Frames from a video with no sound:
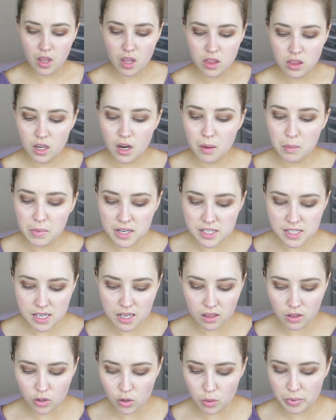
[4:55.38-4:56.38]
And then I'm going to
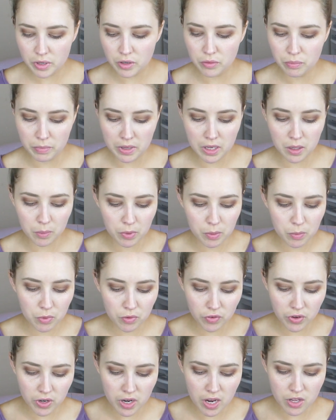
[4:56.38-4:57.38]
take a little bit of makeup
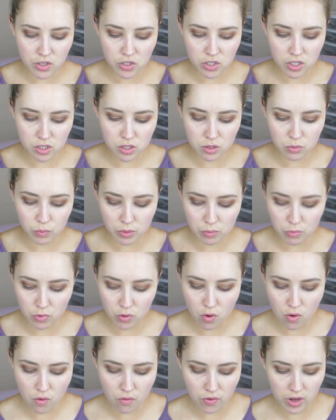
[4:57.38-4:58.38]
remover and just
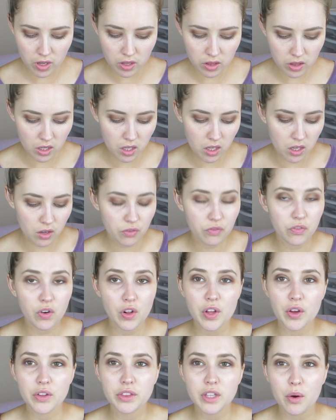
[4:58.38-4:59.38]
remove the
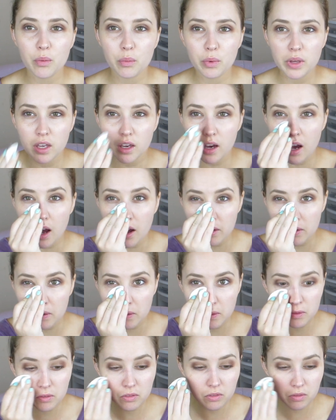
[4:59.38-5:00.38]
fallout that we got
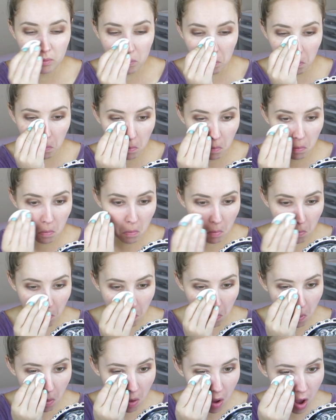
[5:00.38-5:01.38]

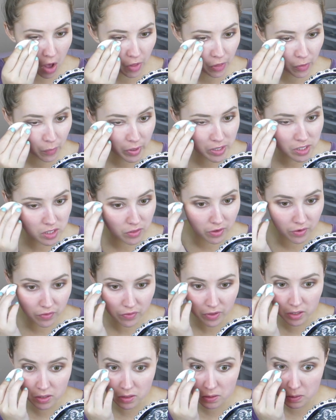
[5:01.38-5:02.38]
on the rest of our
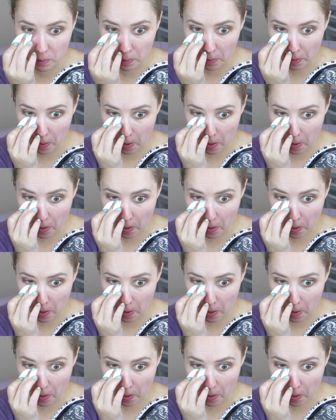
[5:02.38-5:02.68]
face.